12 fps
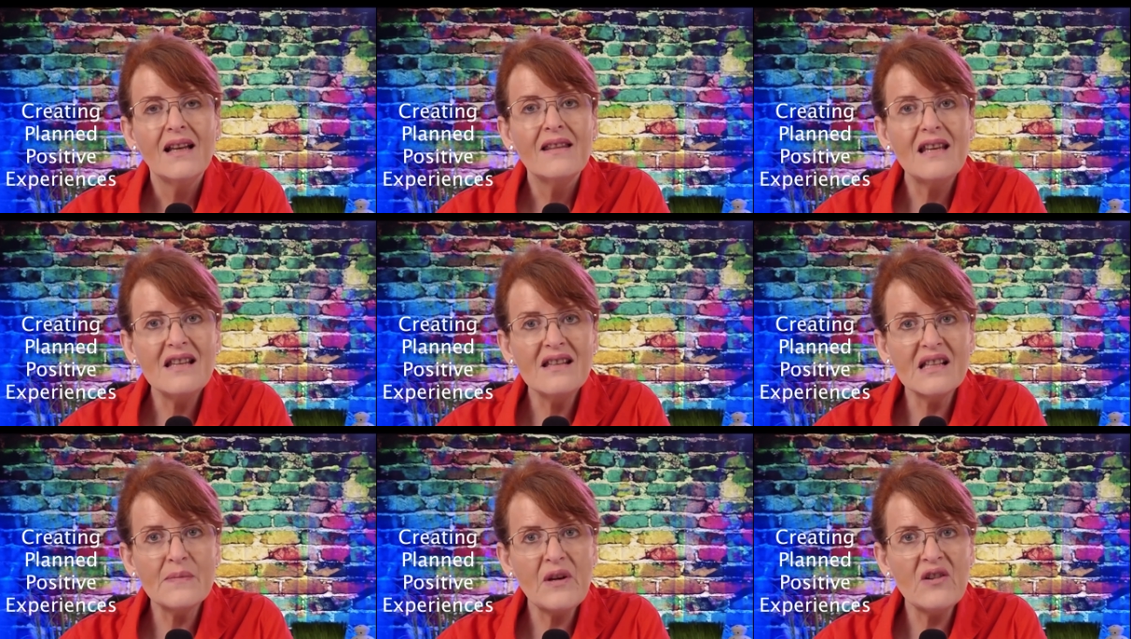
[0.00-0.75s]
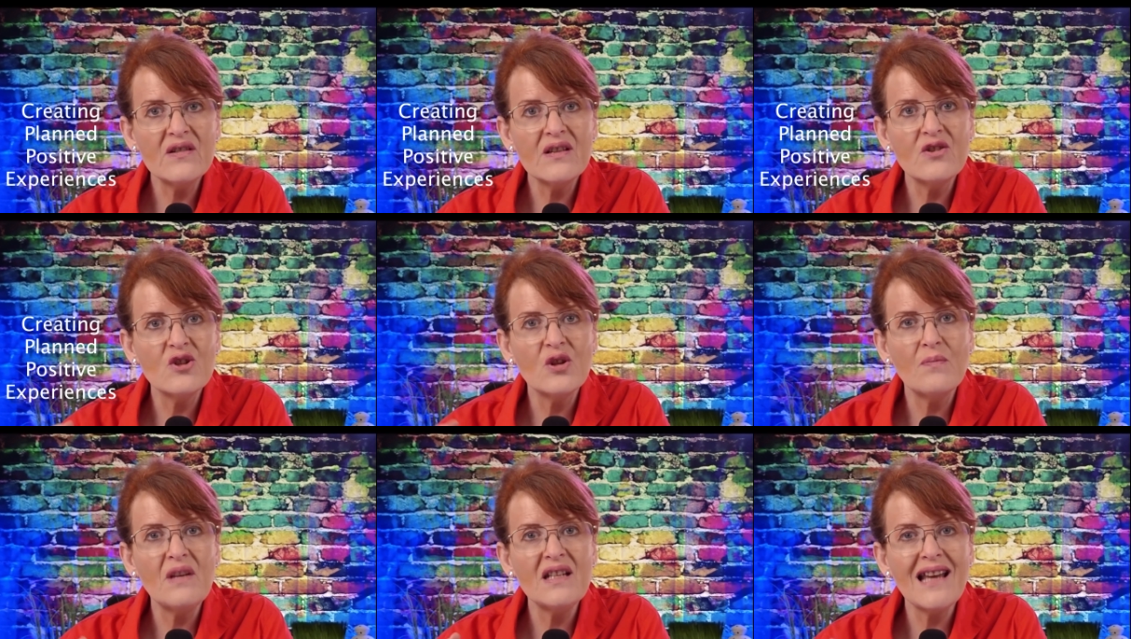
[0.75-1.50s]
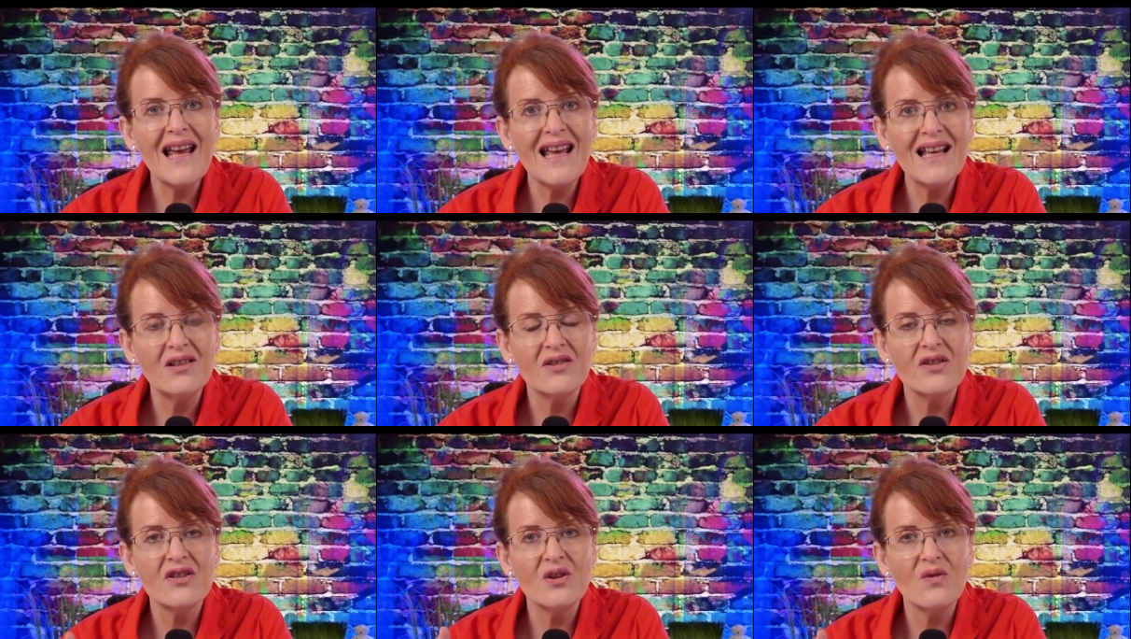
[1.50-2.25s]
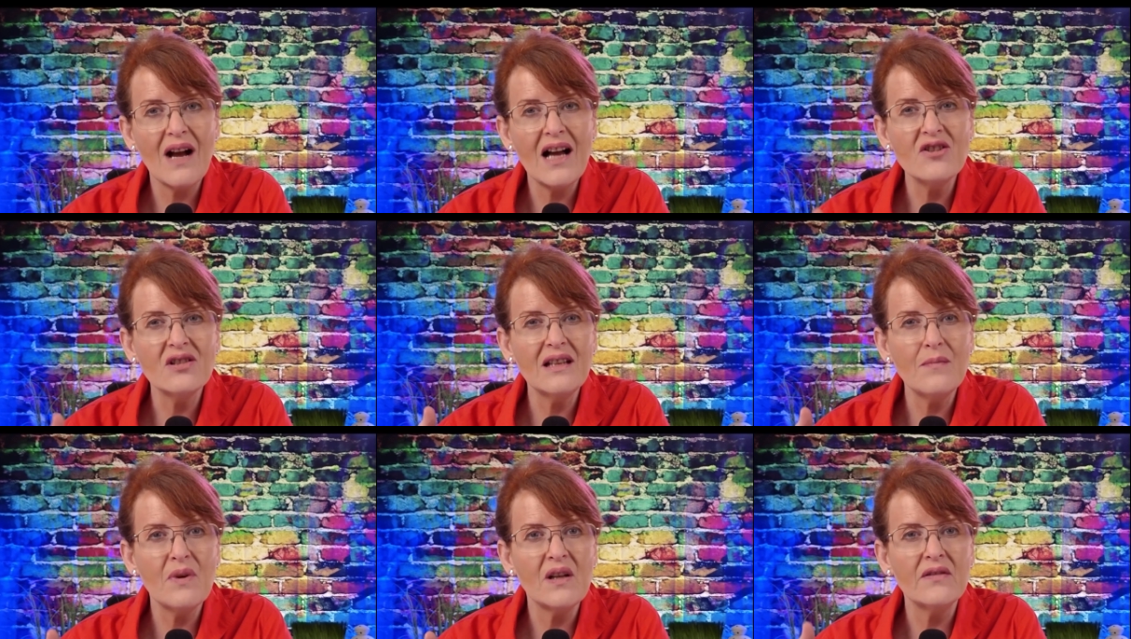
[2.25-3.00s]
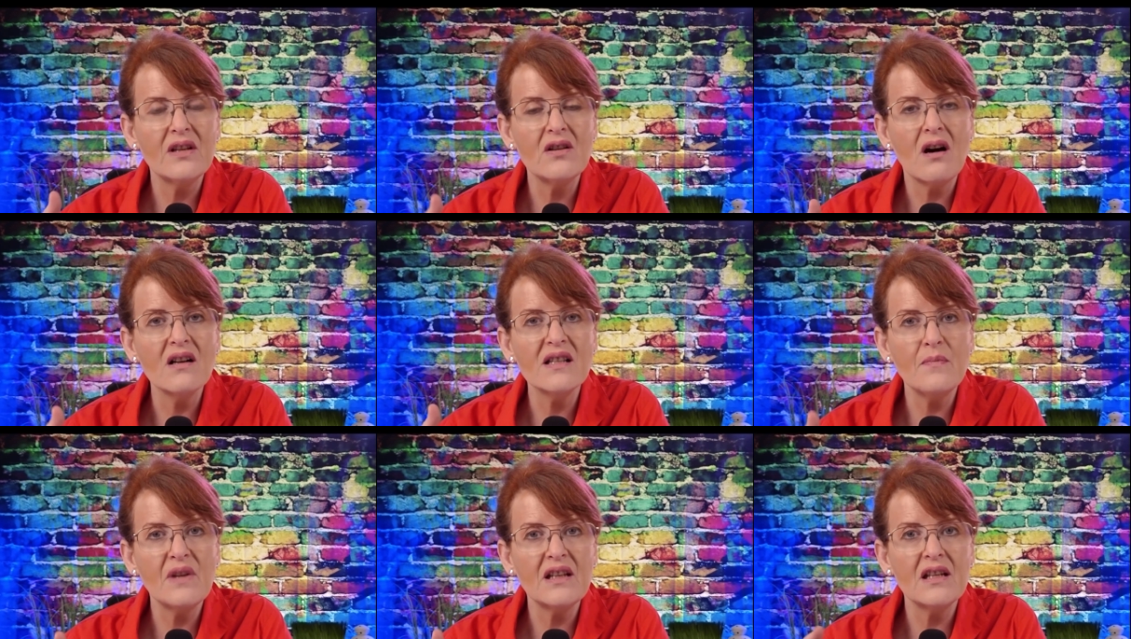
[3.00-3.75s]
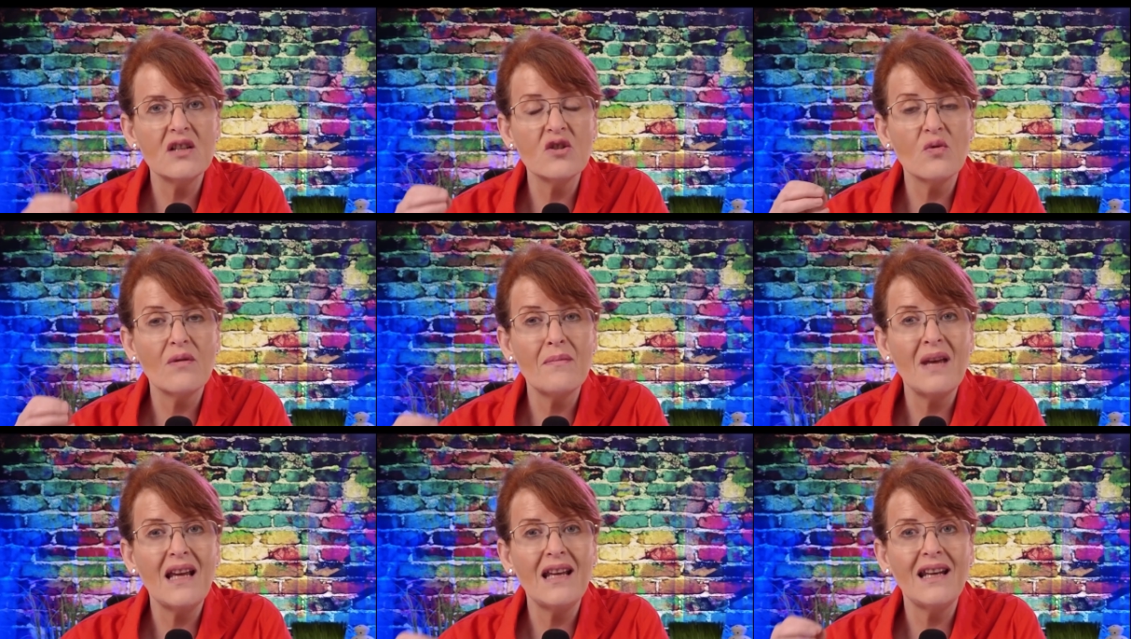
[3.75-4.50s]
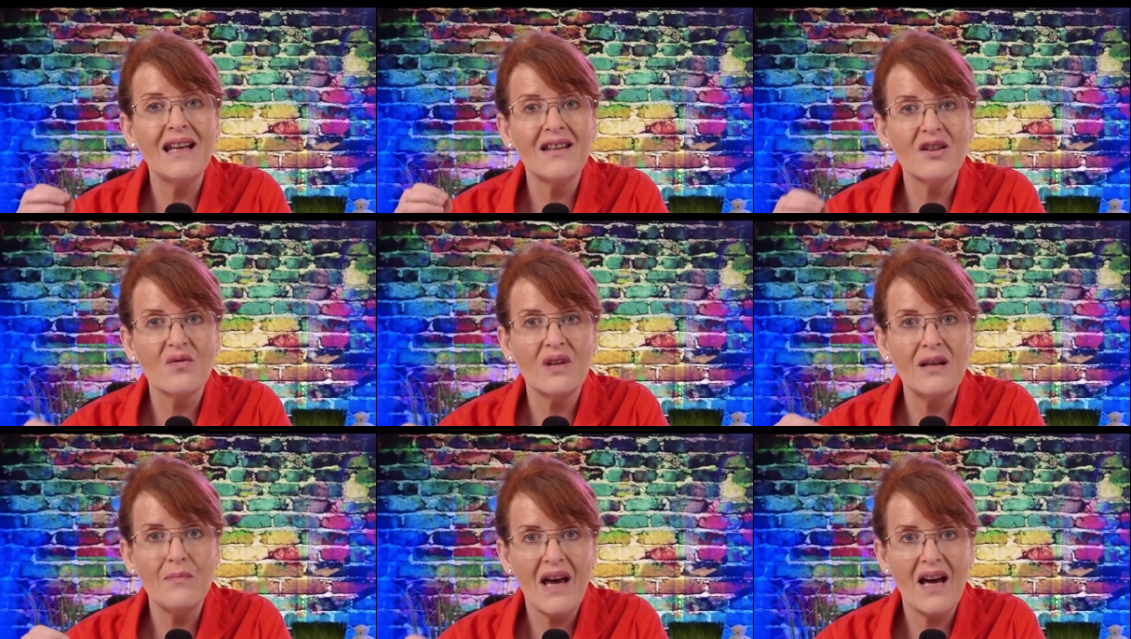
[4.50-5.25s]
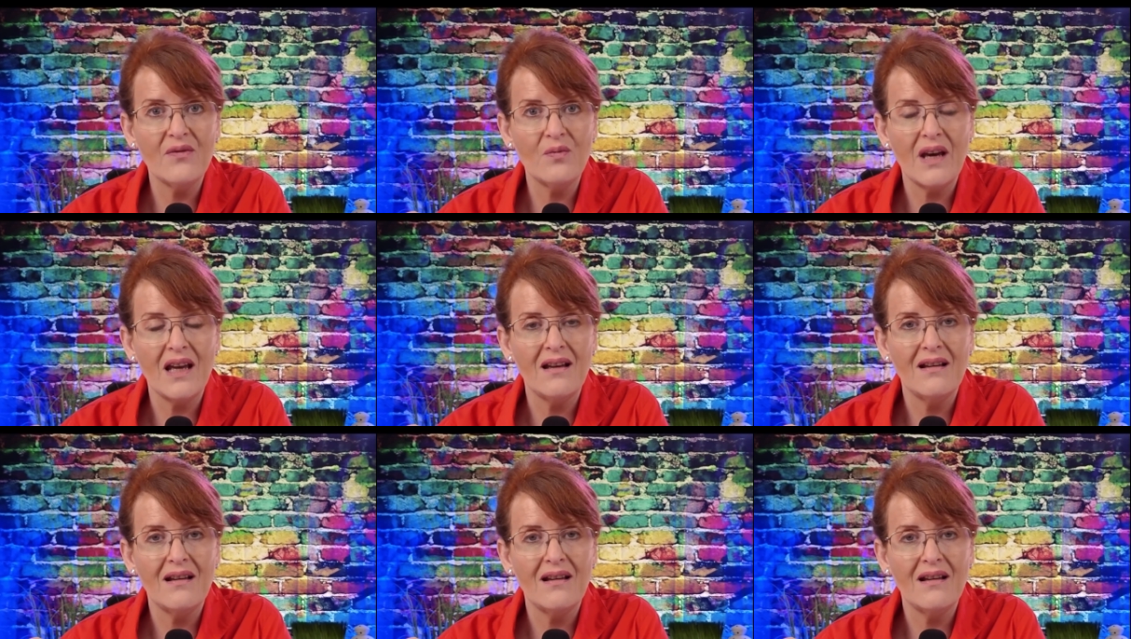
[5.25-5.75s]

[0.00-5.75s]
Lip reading: These experiences should be tailored to gradually build the dog's ability to remain in the green pathway.